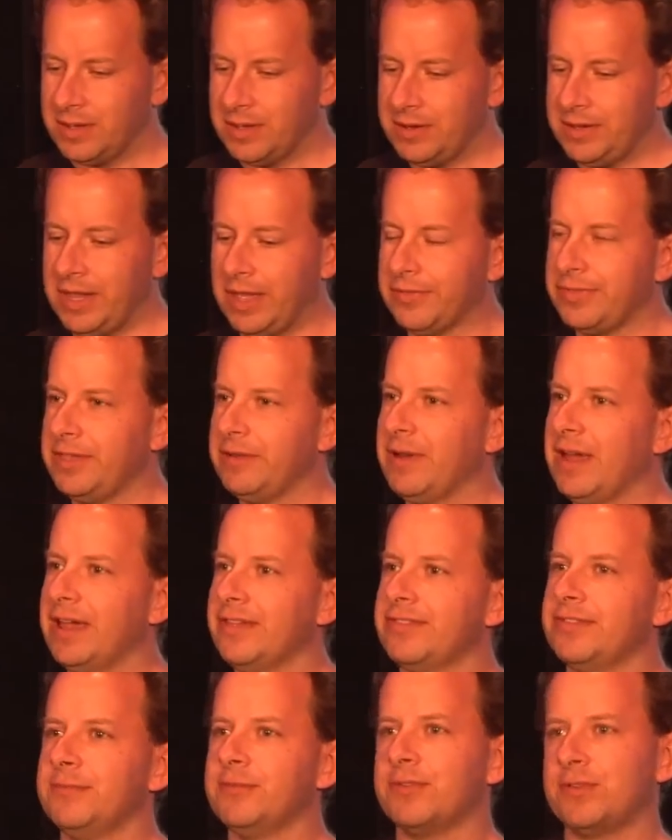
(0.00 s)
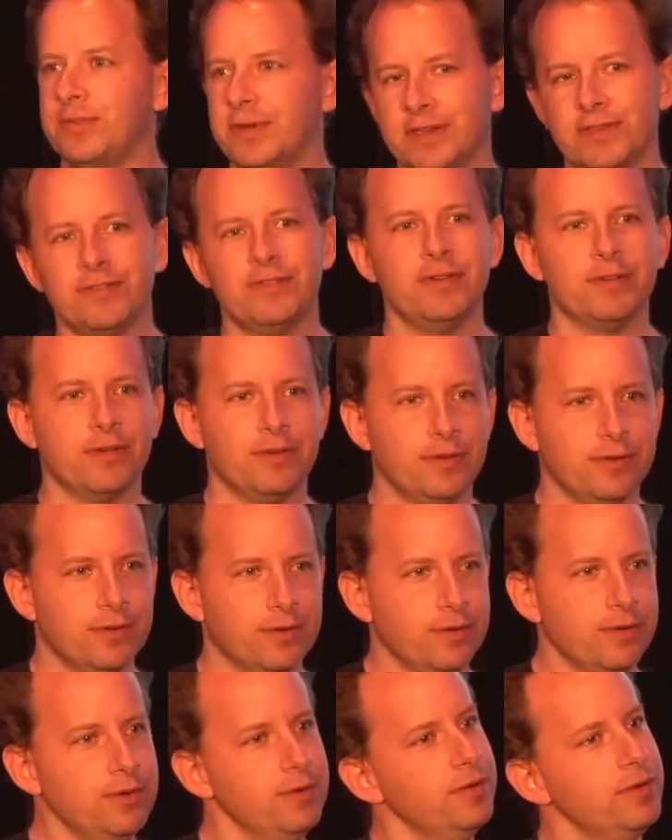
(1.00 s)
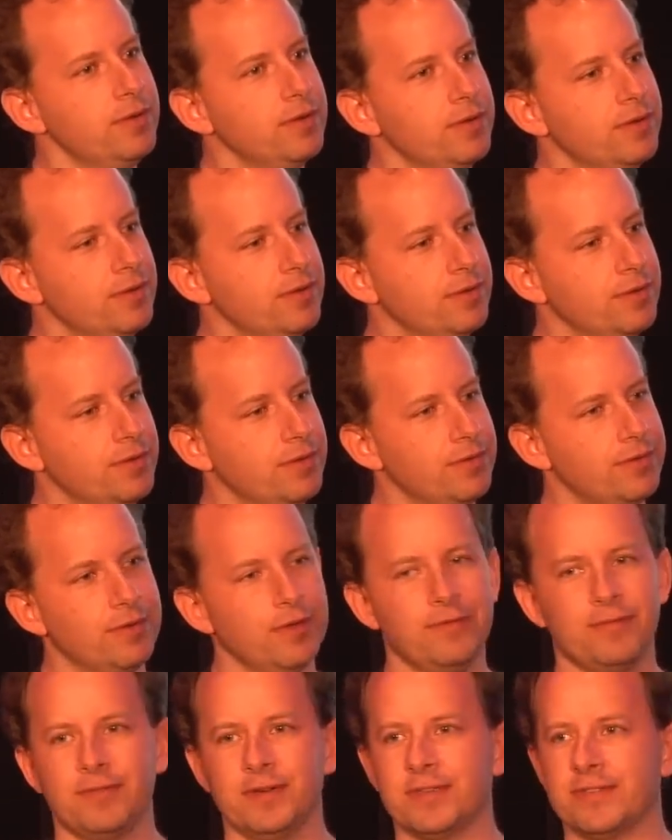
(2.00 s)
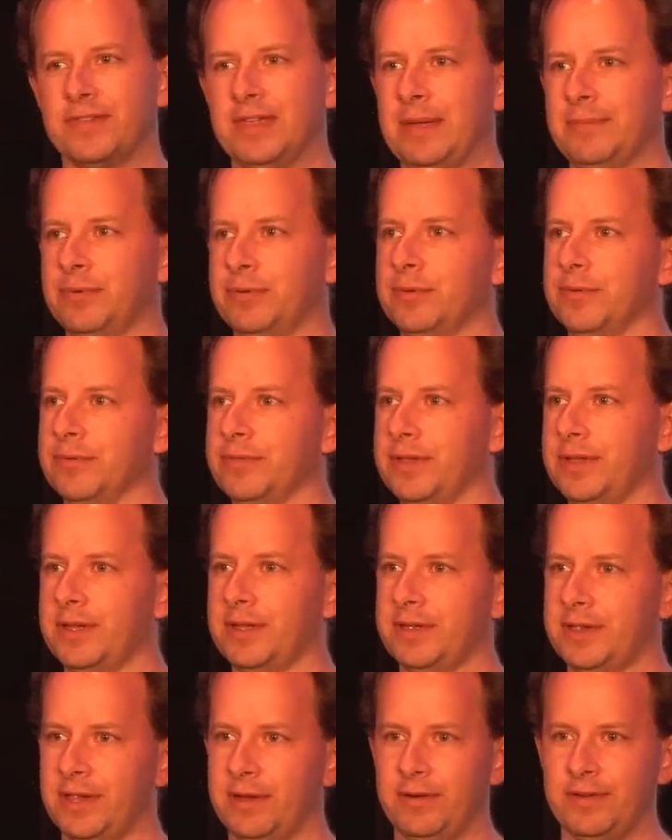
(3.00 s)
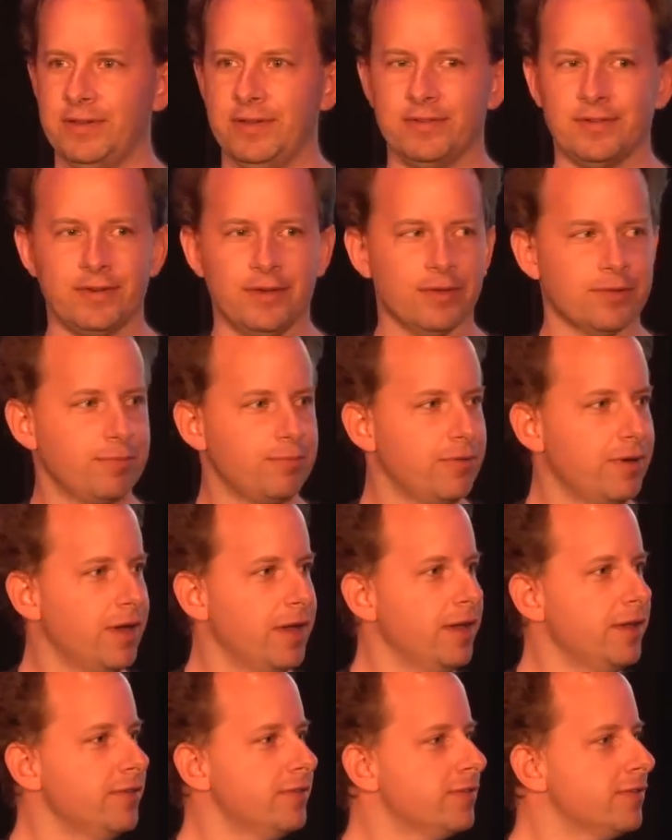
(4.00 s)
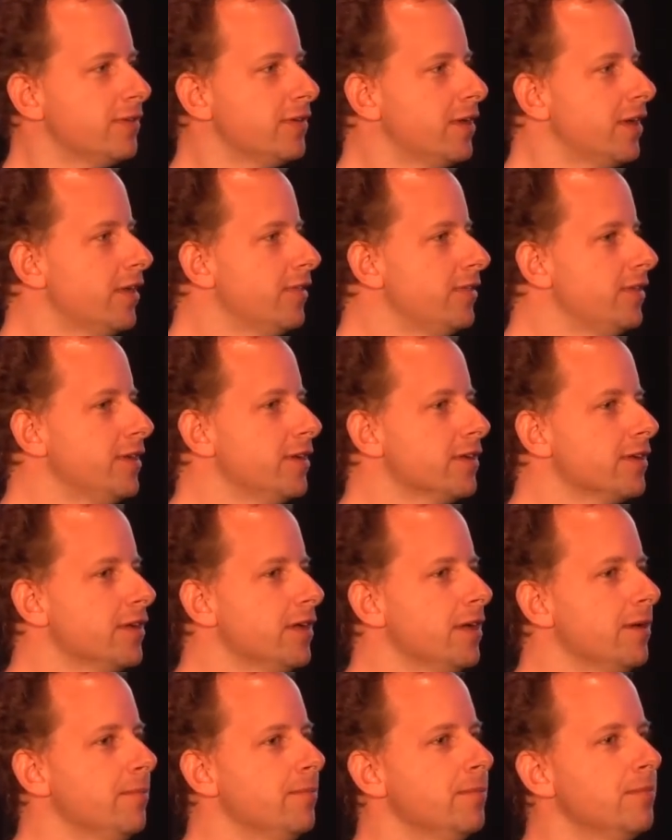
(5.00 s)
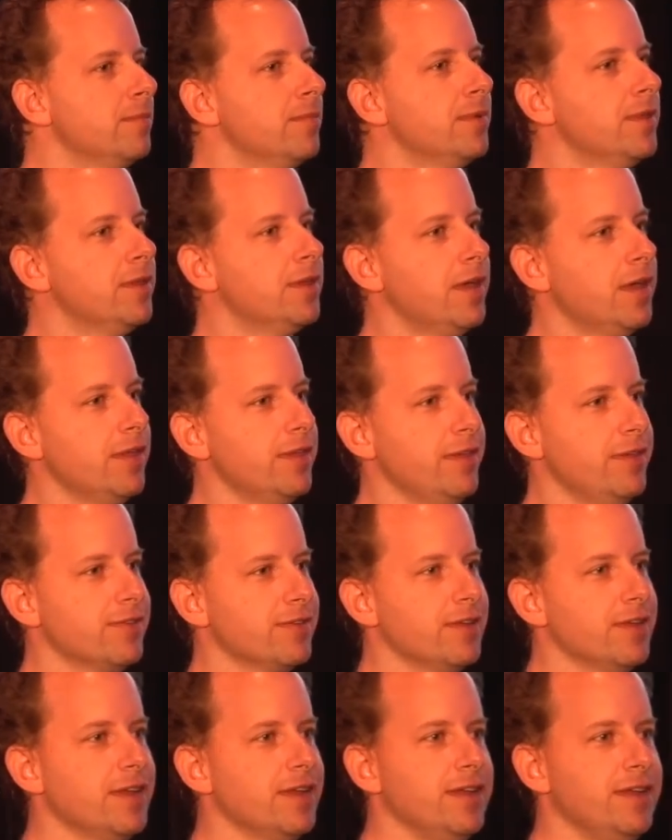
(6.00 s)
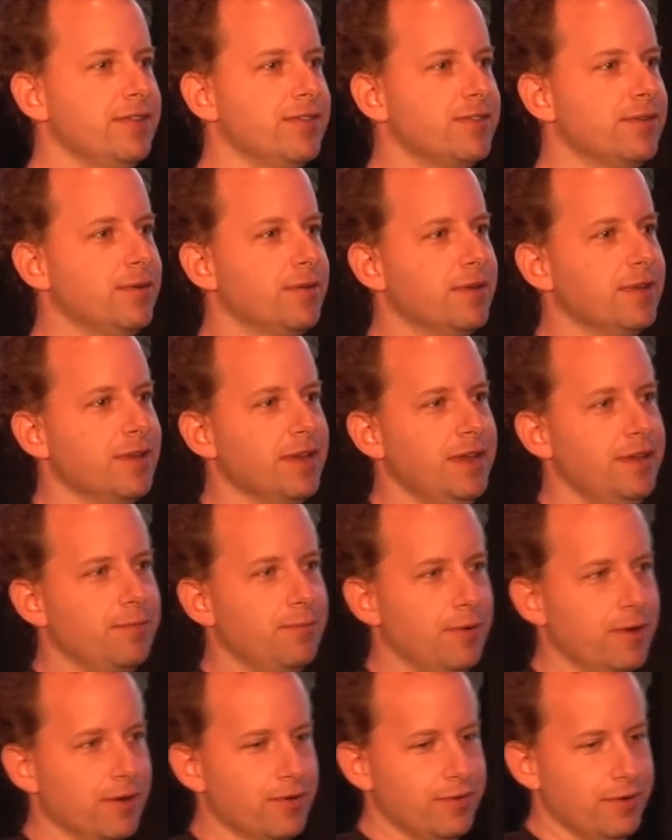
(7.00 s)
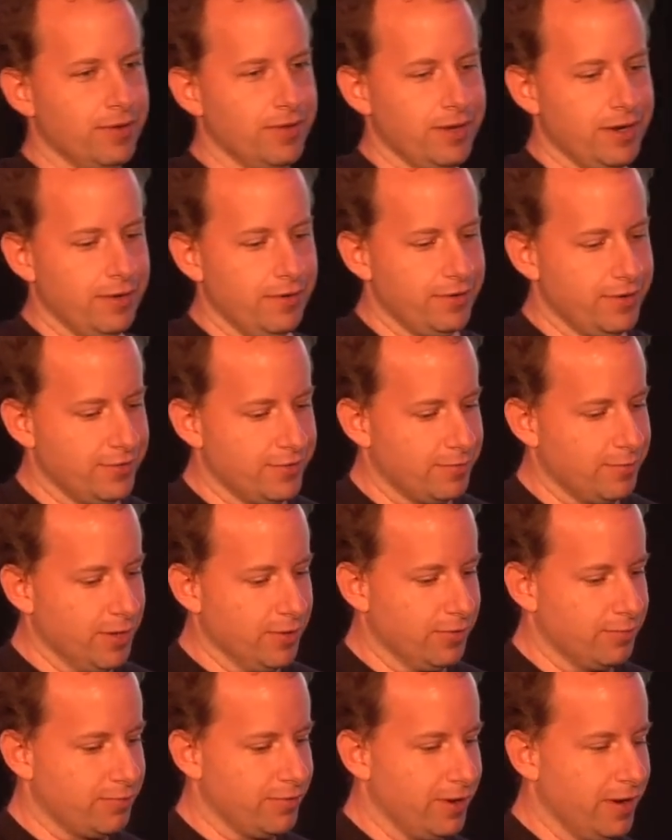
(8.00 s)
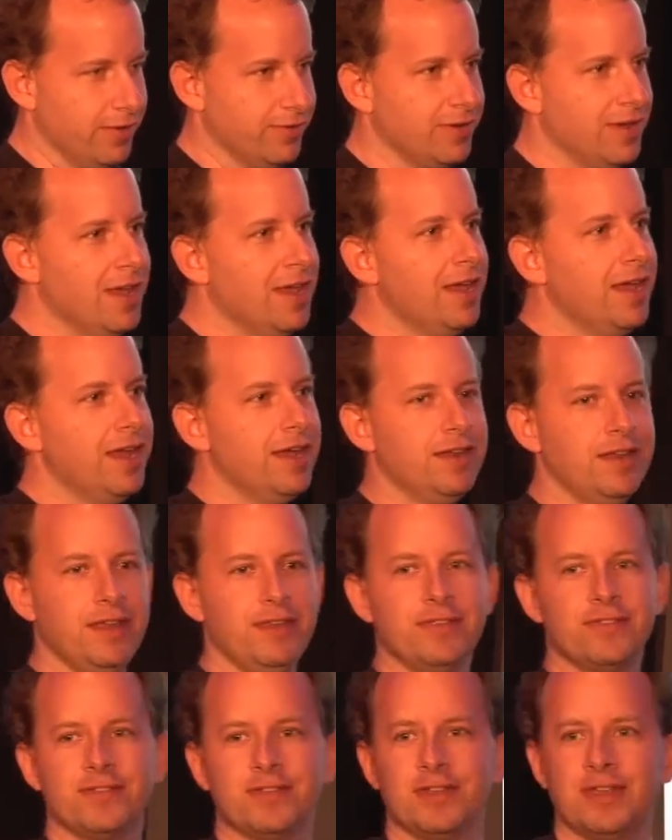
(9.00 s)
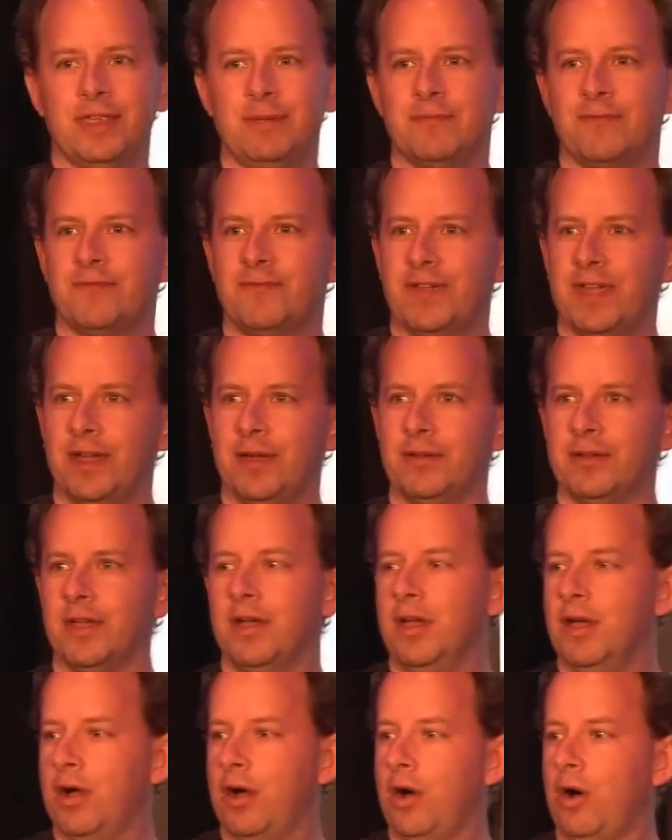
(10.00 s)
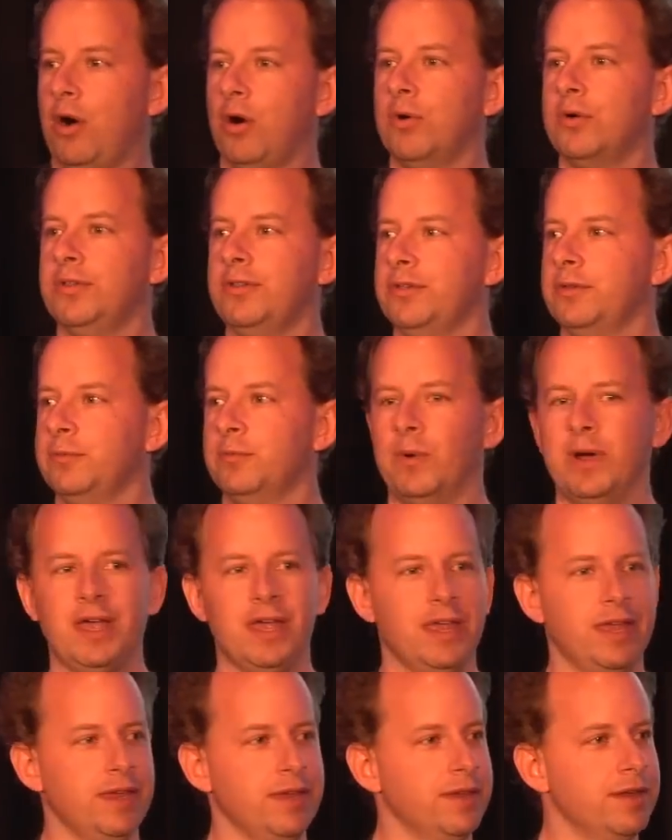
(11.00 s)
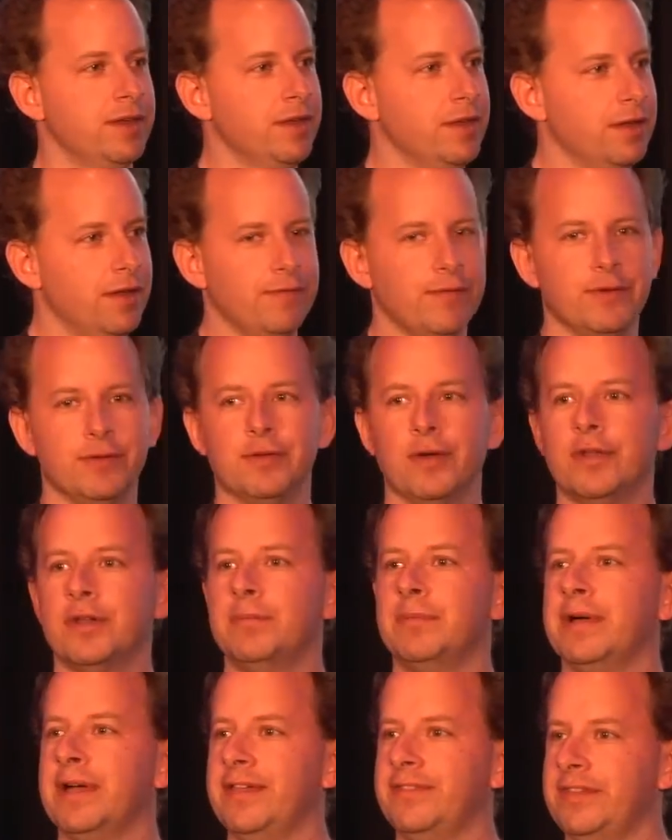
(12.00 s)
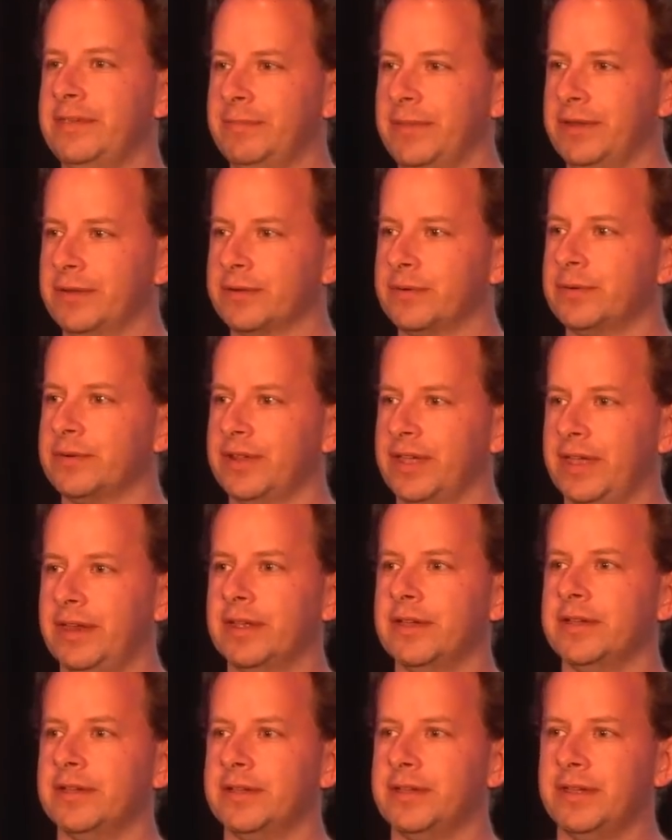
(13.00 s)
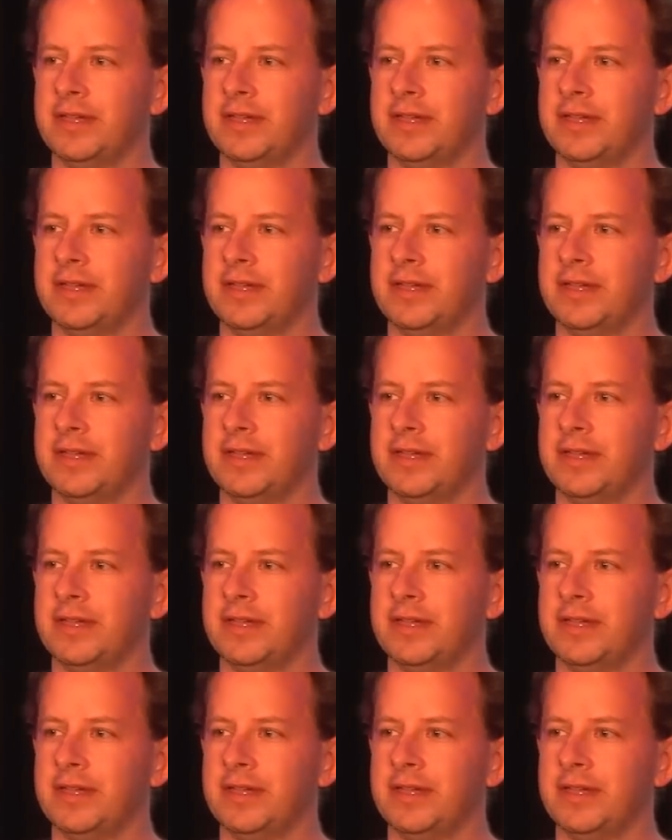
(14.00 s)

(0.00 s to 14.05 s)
Now, there are some tricks you can do so, for example, the Heritage Health Prize, I think. Um, uh, here's Khalid. So Khalid worked on the Heritage Health Prize, and his team found a whole new way of anonymizing medical data.